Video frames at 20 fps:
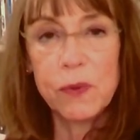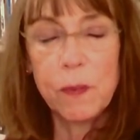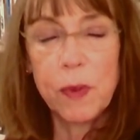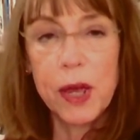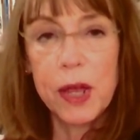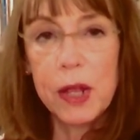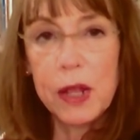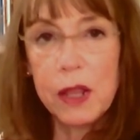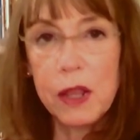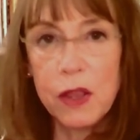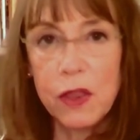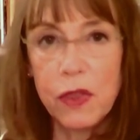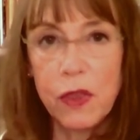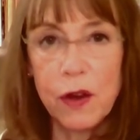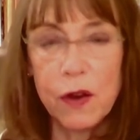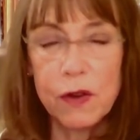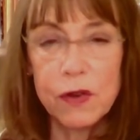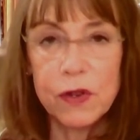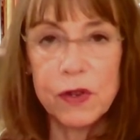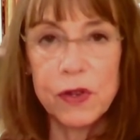But
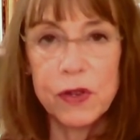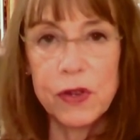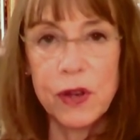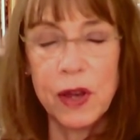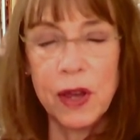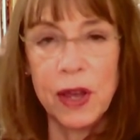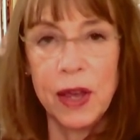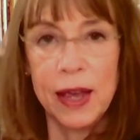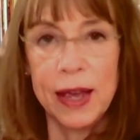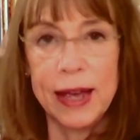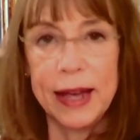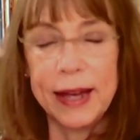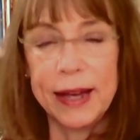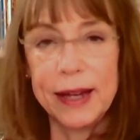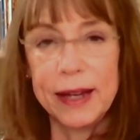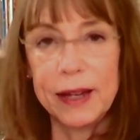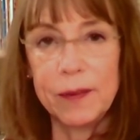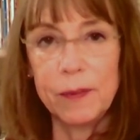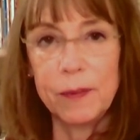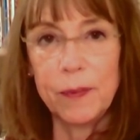there's
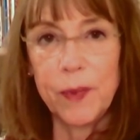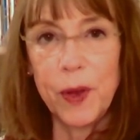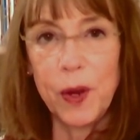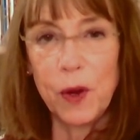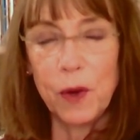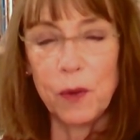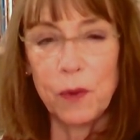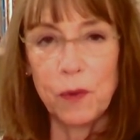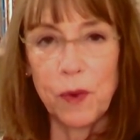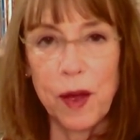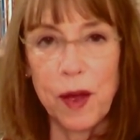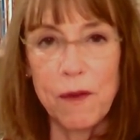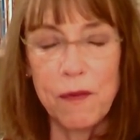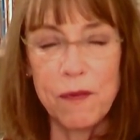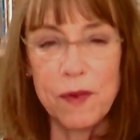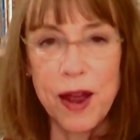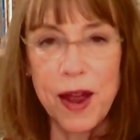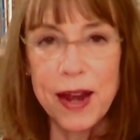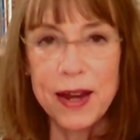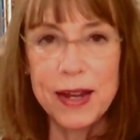um, you know, I,
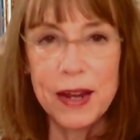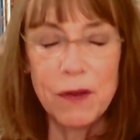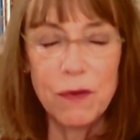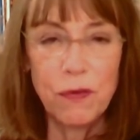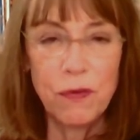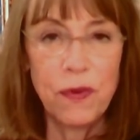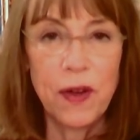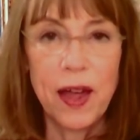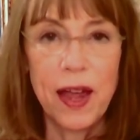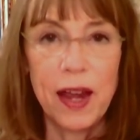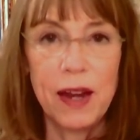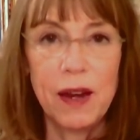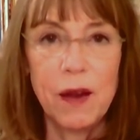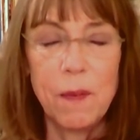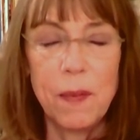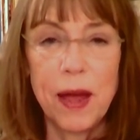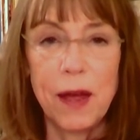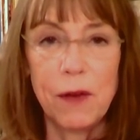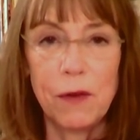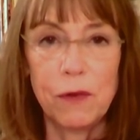I, did find
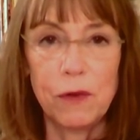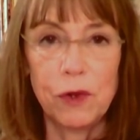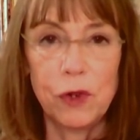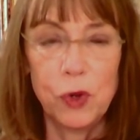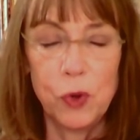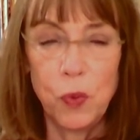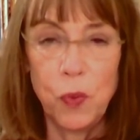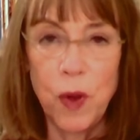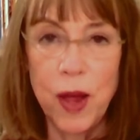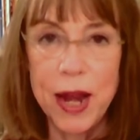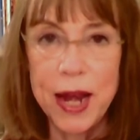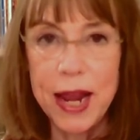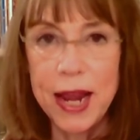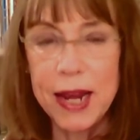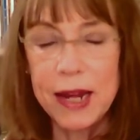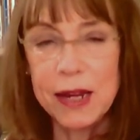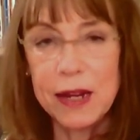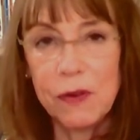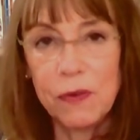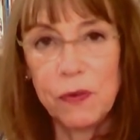about
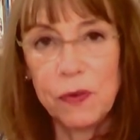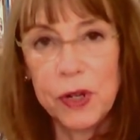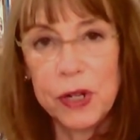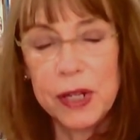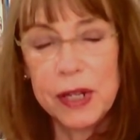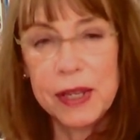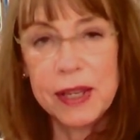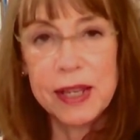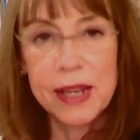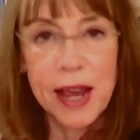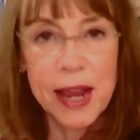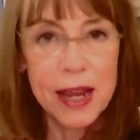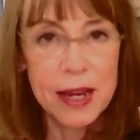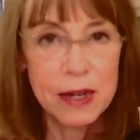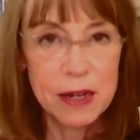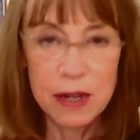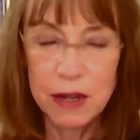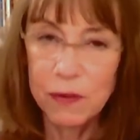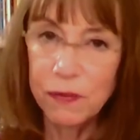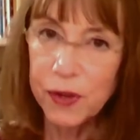20 different
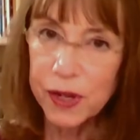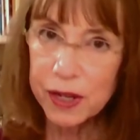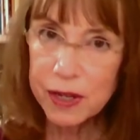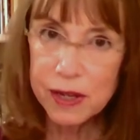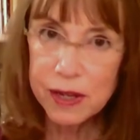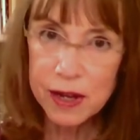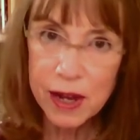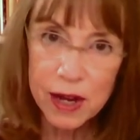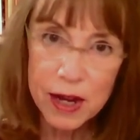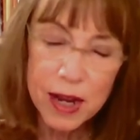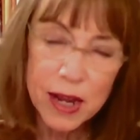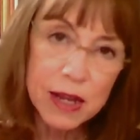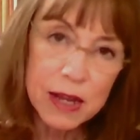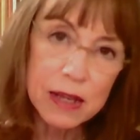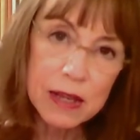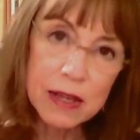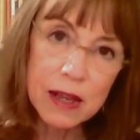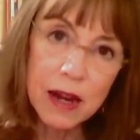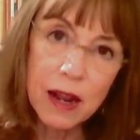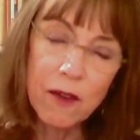scientific
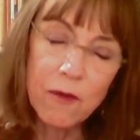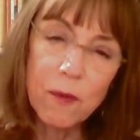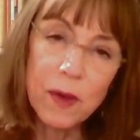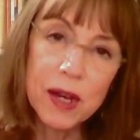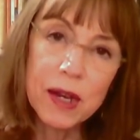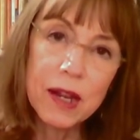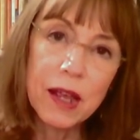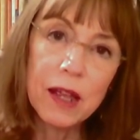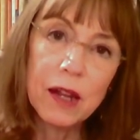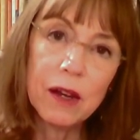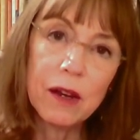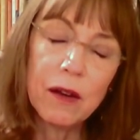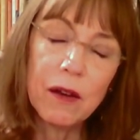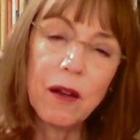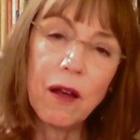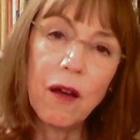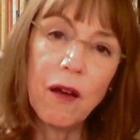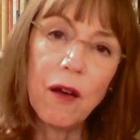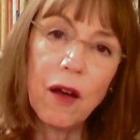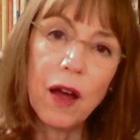studies that have been
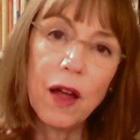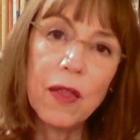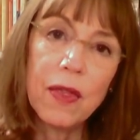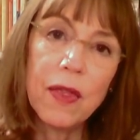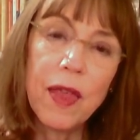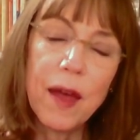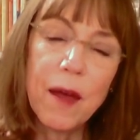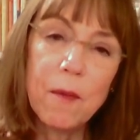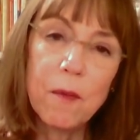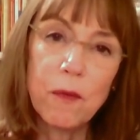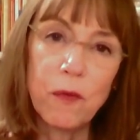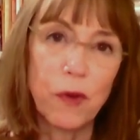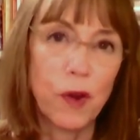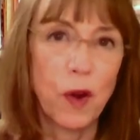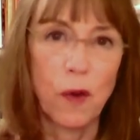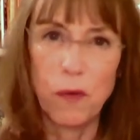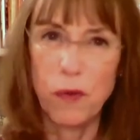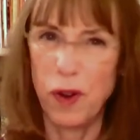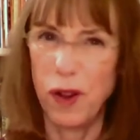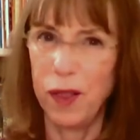done on them, you
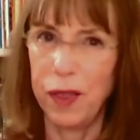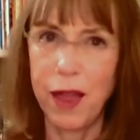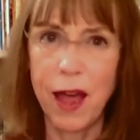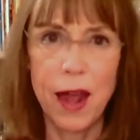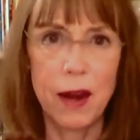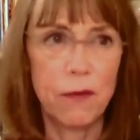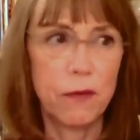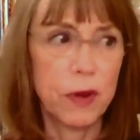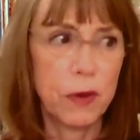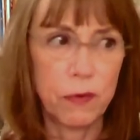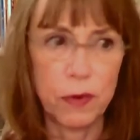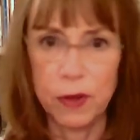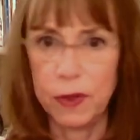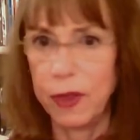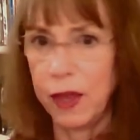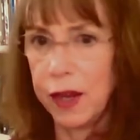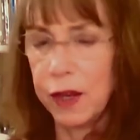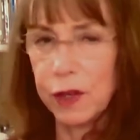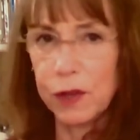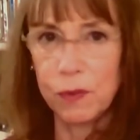know, for a lot of different
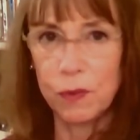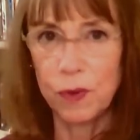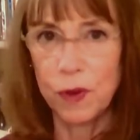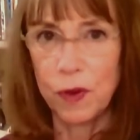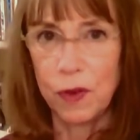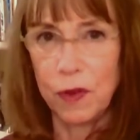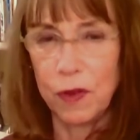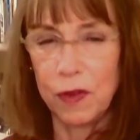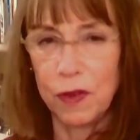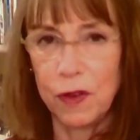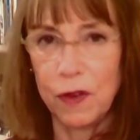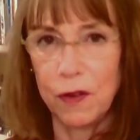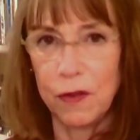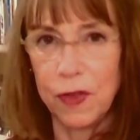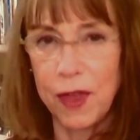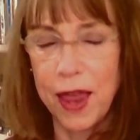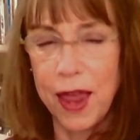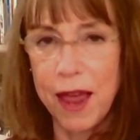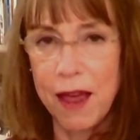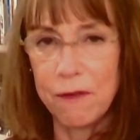things. You know,
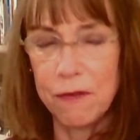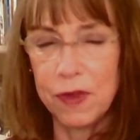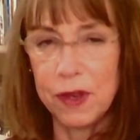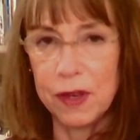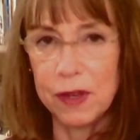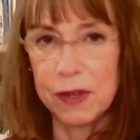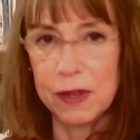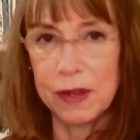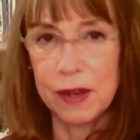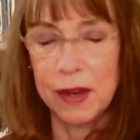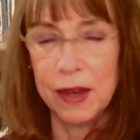they have this,